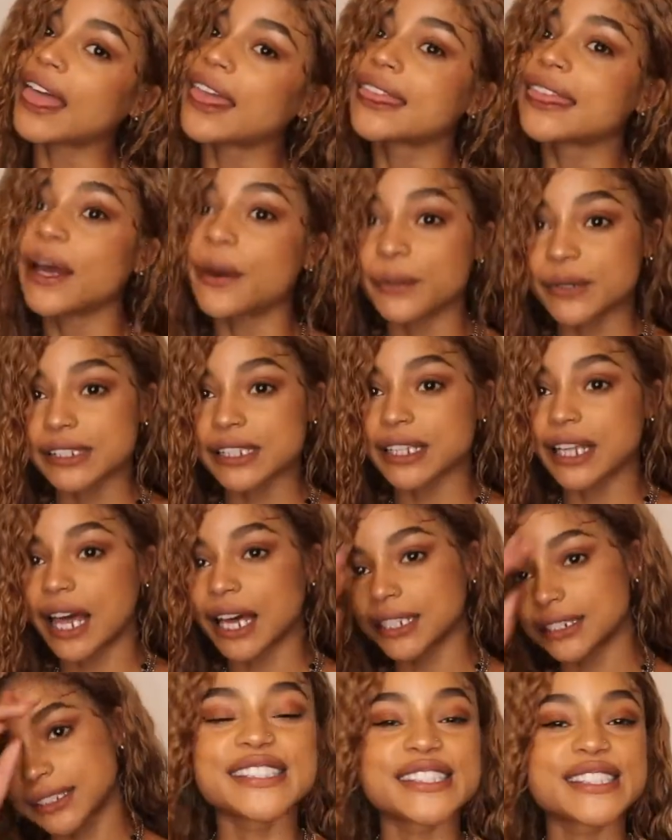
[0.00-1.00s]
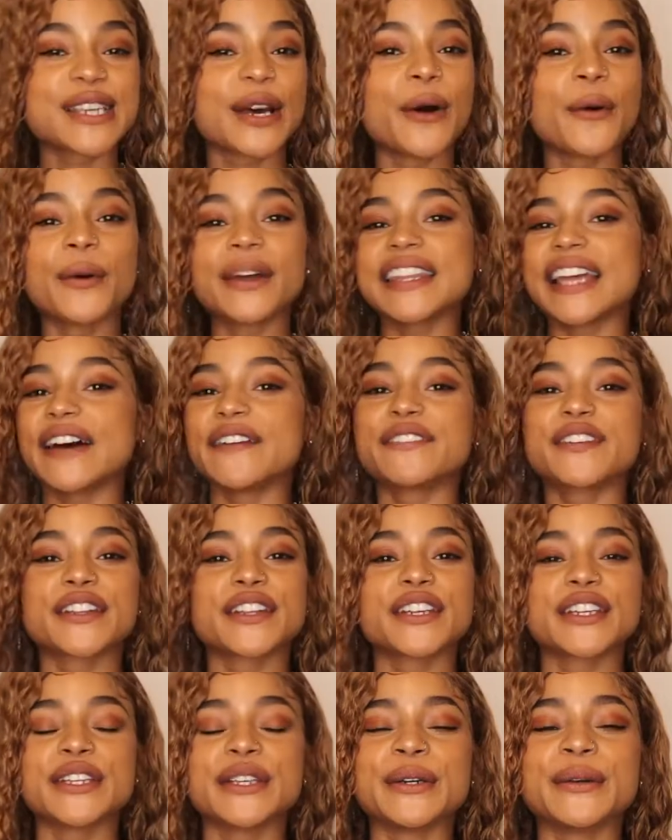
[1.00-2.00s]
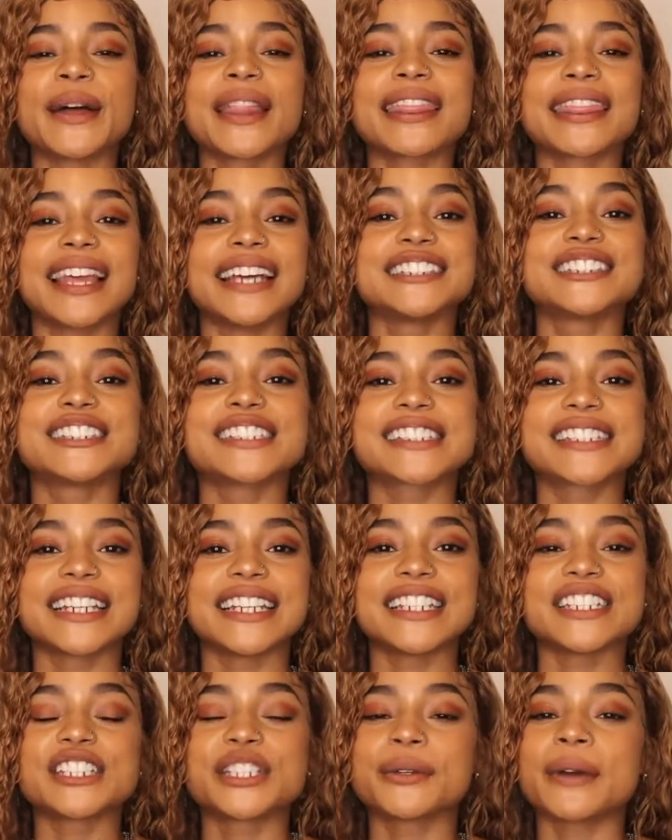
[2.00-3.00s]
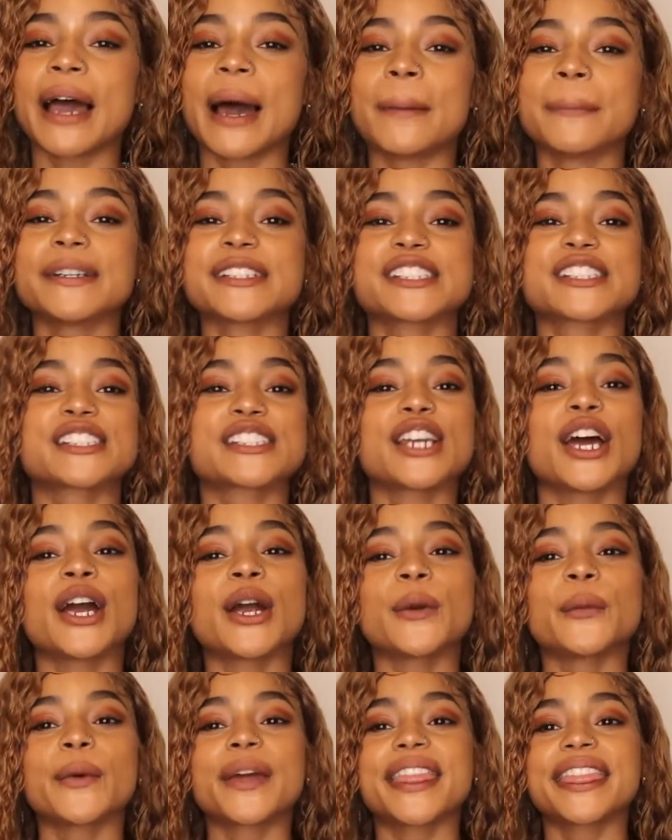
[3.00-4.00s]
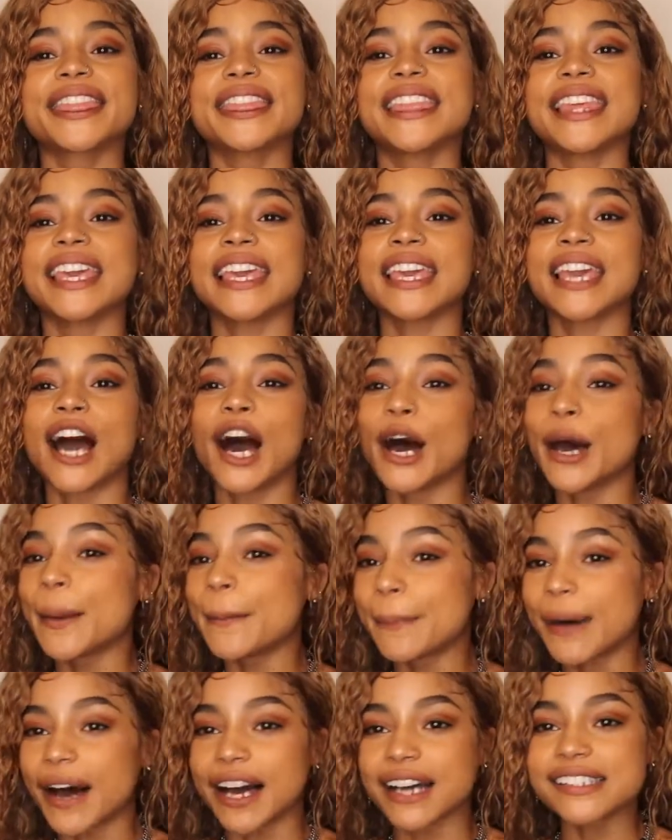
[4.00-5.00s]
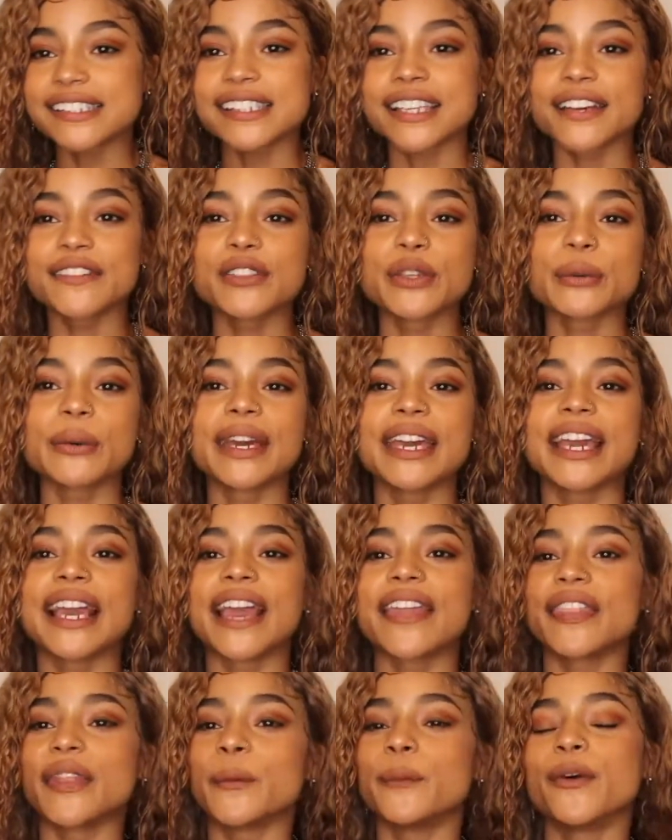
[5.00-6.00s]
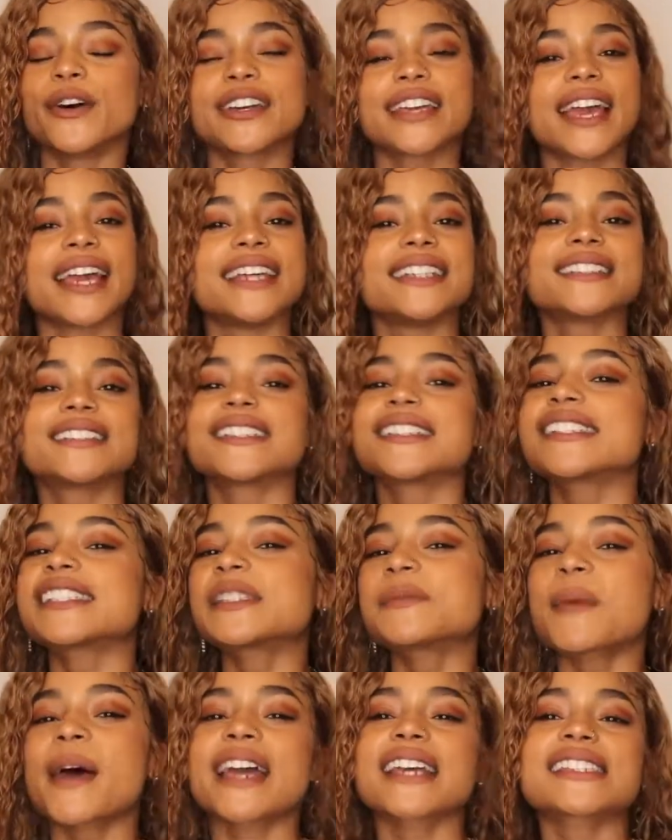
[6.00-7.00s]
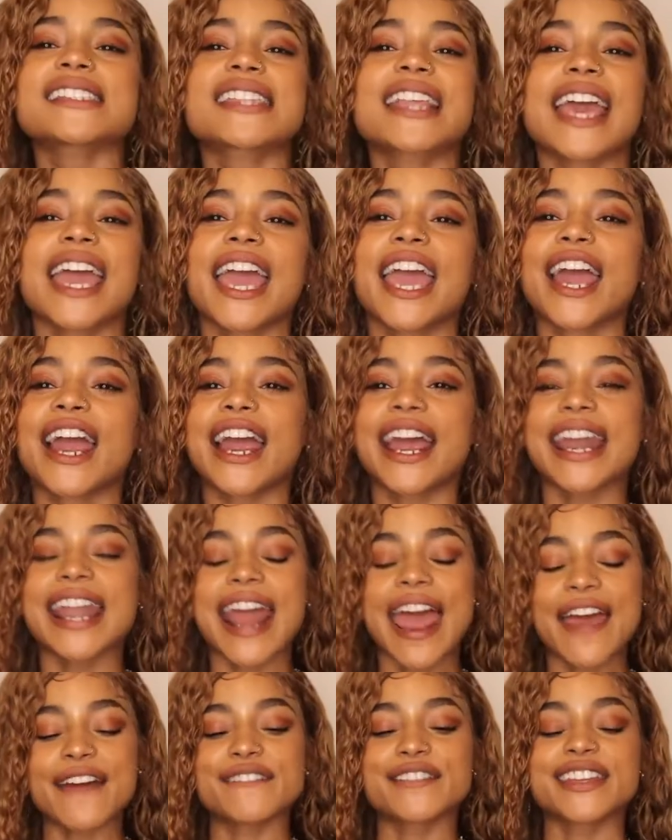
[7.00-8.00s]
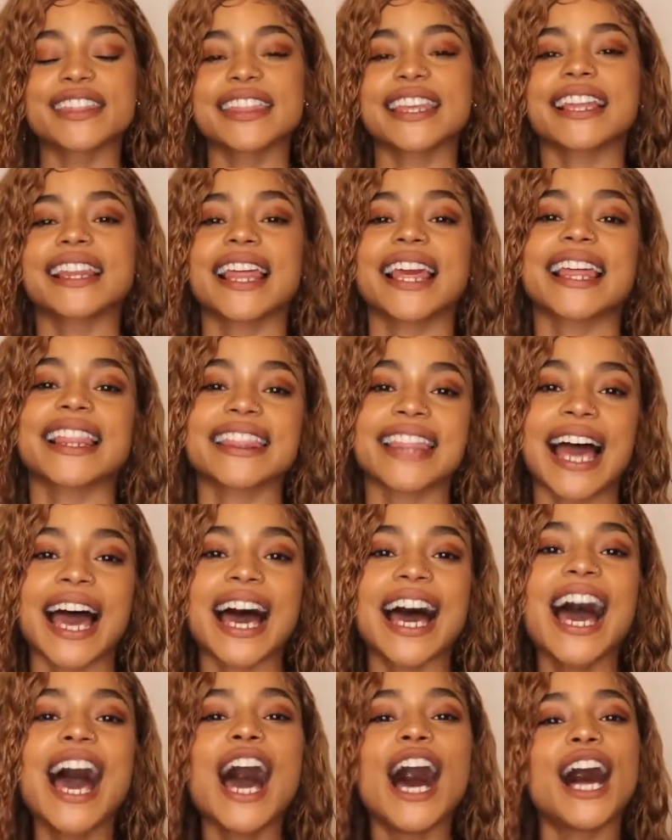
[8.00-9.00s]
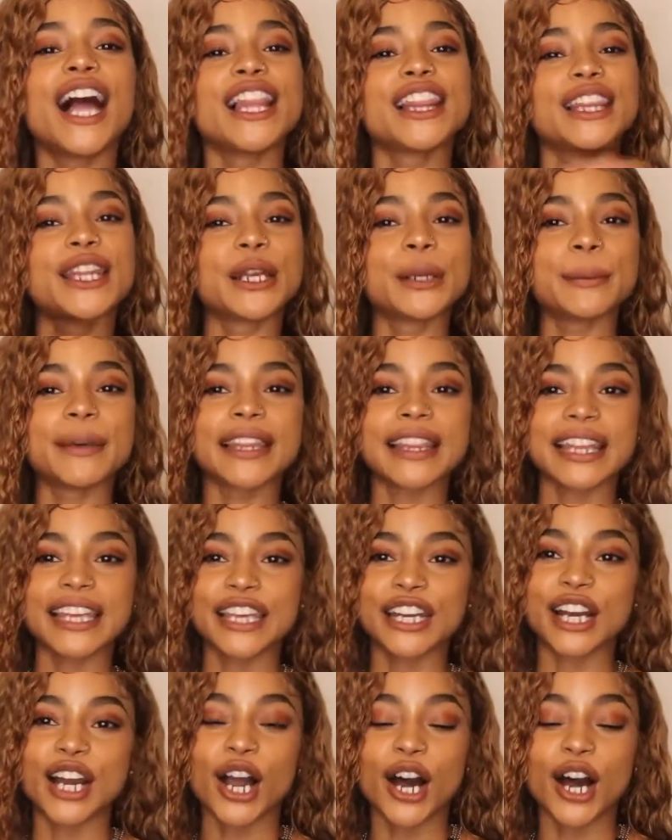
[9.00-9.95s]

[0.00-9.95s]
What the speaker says: that was a lot. So without further ado, let's just get into it. I'm going to start with the unboxing of the wig, and then we'll get into the specs, the hair, and everything like that a little bit later